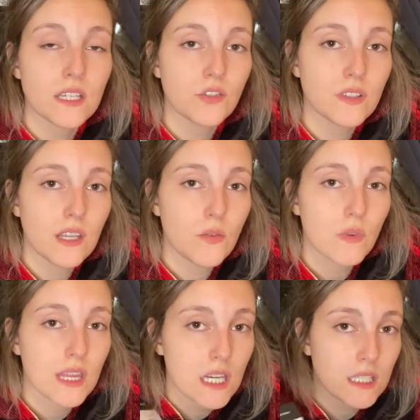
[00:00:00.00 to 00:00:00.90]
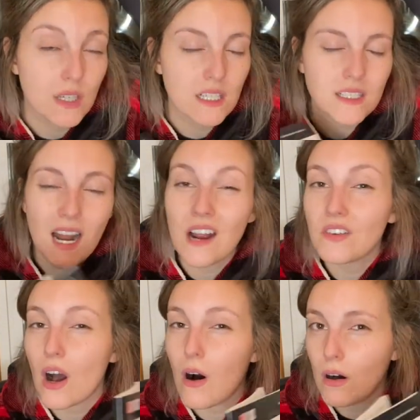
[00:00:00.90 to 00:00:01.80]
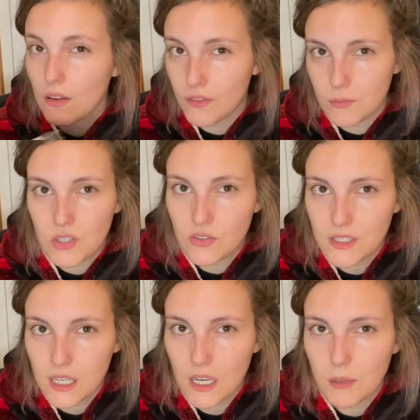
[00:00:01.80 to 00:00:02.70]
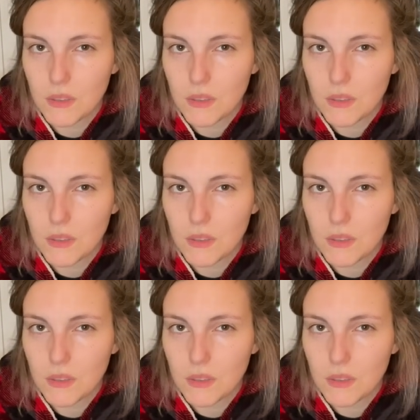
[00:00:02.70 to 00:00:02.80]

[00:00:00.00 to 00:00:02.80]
interesting with this, it doesn't have all of the music.